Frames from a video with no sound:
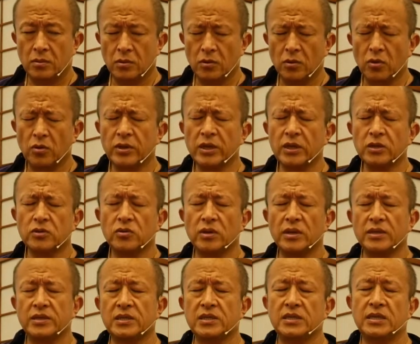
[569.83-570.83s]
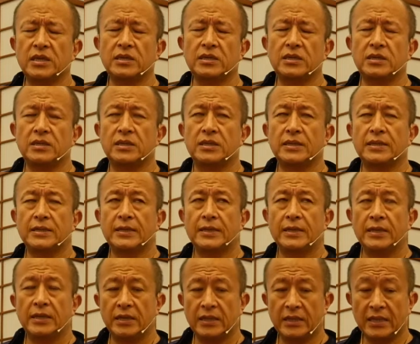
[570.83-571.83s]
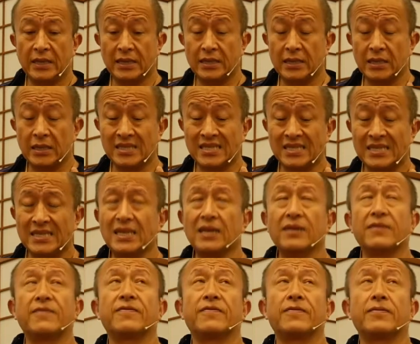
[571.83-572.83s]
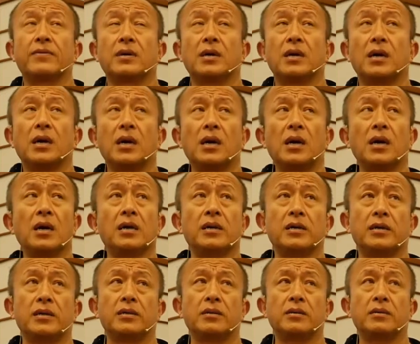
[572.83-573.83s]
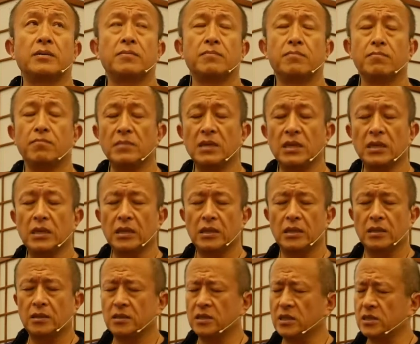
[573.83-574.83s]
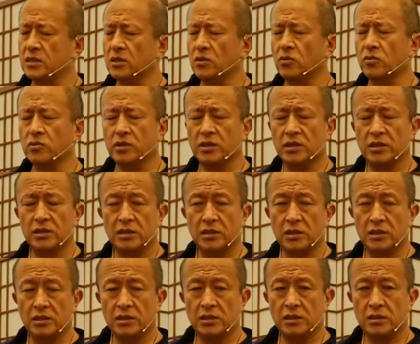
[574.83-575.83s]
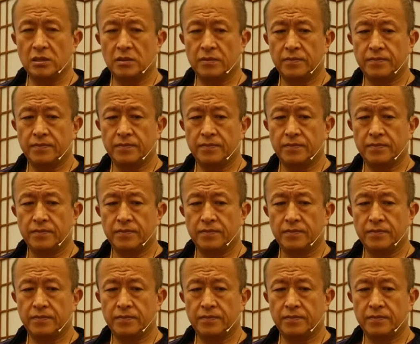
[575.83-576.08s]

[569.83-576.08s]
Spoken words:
Longing to understand that the self, I, me, does not exist.